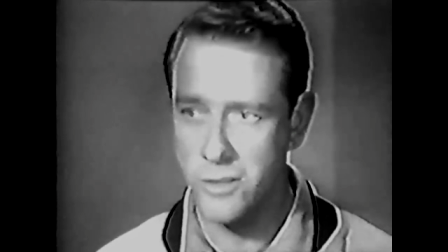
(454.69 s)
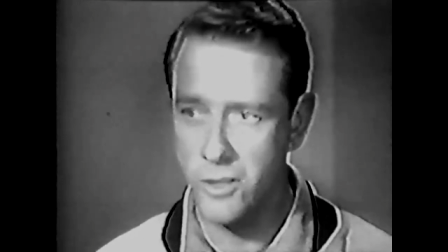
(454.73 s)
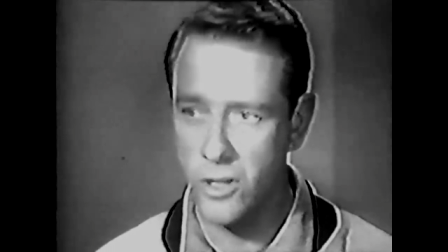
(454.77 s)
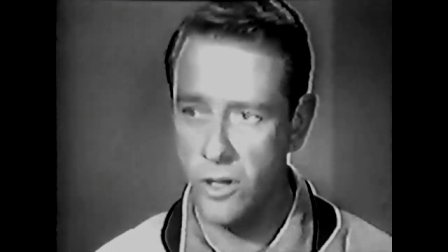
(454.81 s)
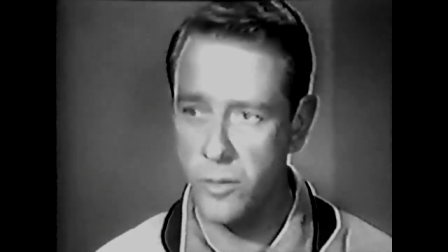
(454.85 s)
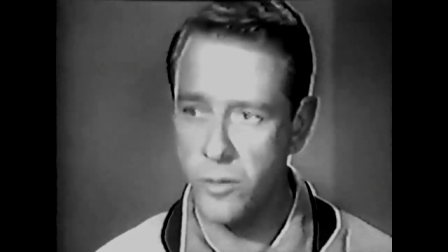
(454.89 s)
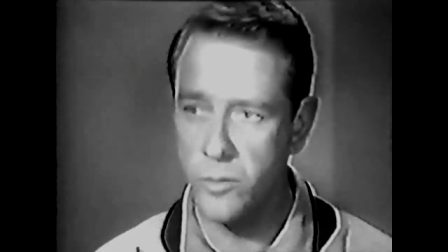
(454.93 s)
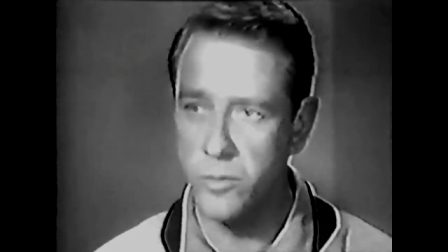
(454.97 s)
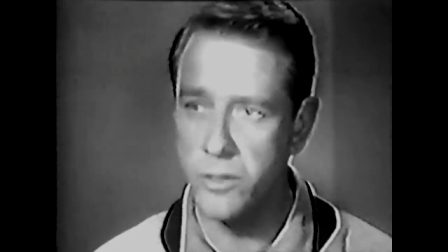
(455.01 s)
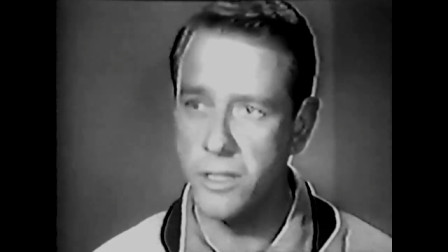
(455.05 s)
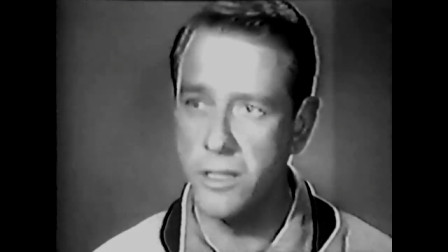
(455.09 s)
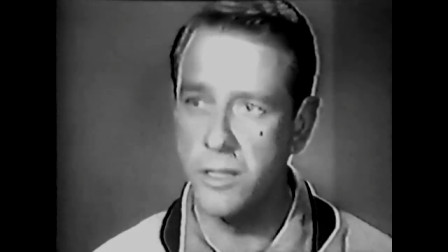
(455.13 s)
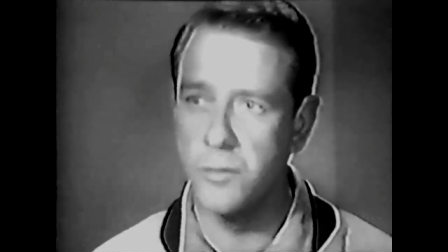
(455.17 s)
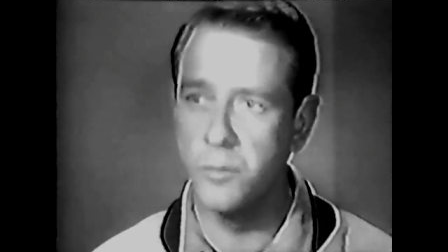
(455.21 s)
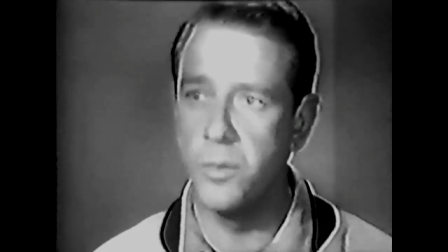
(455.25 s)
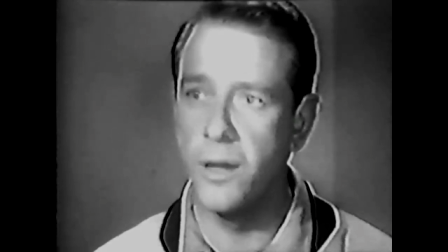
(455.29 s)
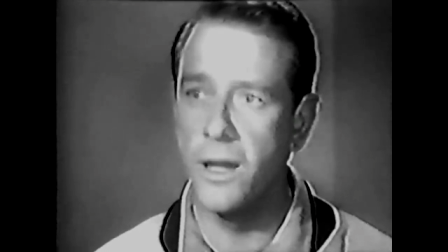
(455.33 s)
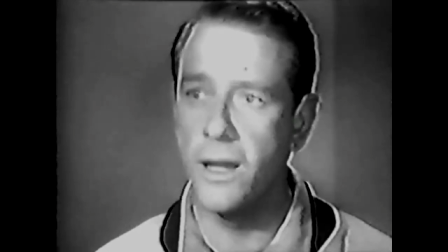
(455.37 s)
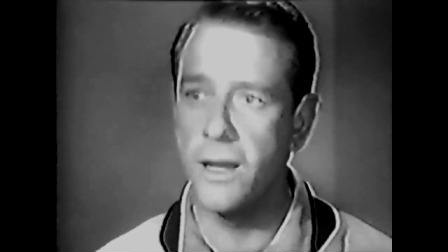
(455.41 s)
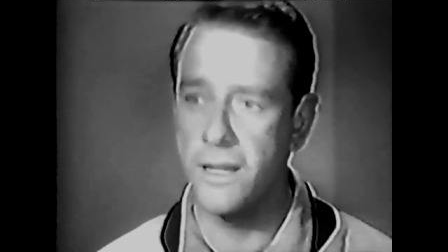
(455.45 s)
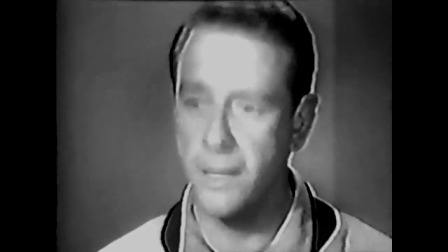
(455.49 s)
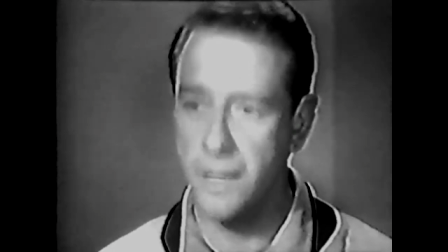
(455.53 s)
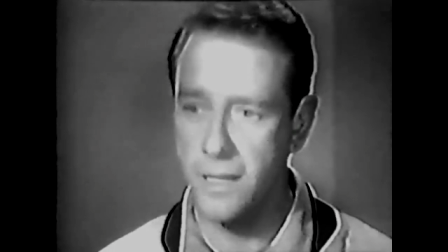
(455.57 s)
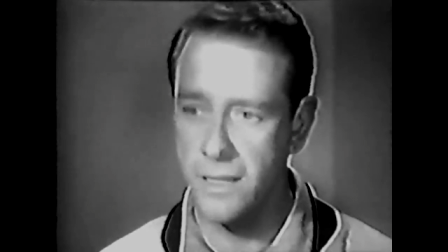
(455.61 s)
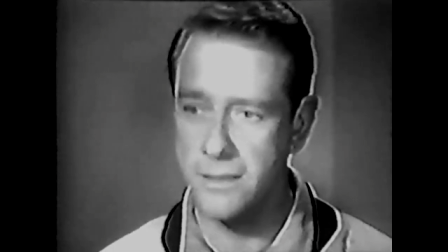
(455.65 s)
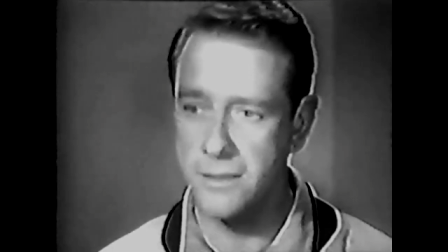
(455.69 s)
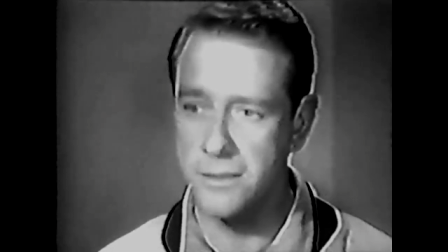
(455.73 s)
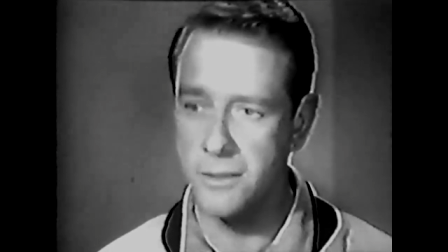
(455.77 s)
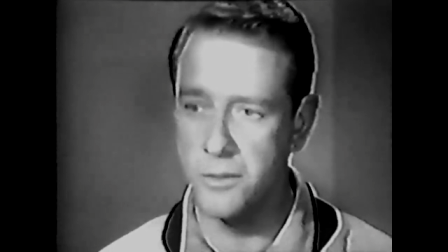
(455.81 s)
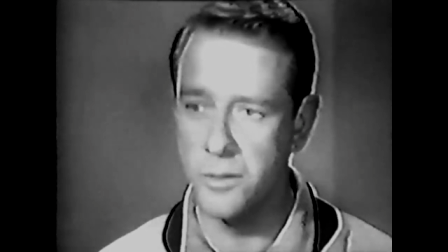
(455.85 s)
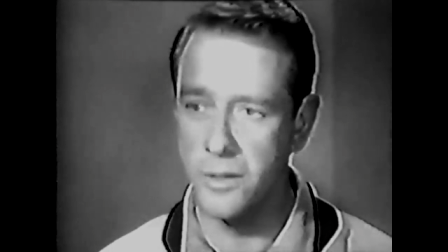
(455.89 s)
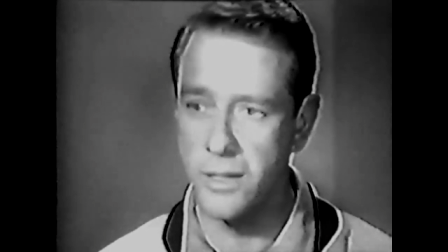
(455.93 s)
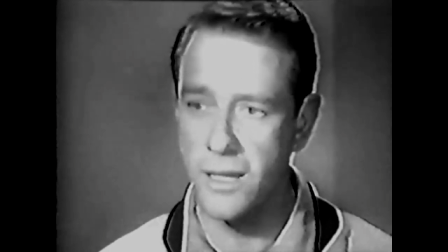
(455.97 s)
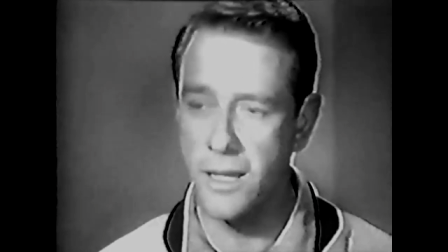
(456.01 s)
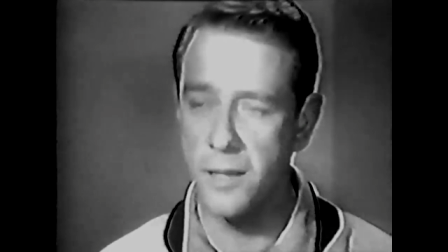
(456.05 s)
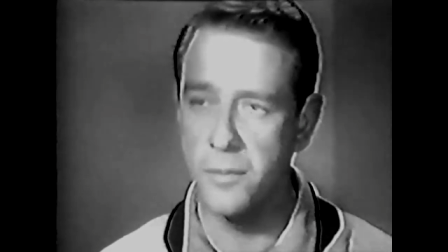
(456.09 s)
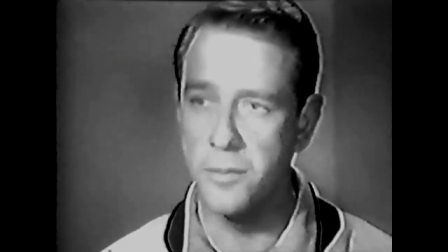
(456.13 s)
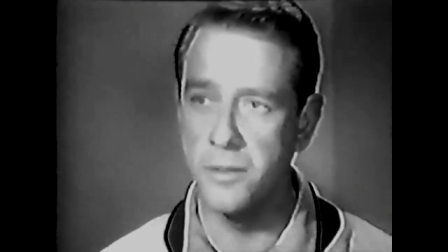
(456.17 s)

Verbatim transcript: call me when you get back. I'd like to know what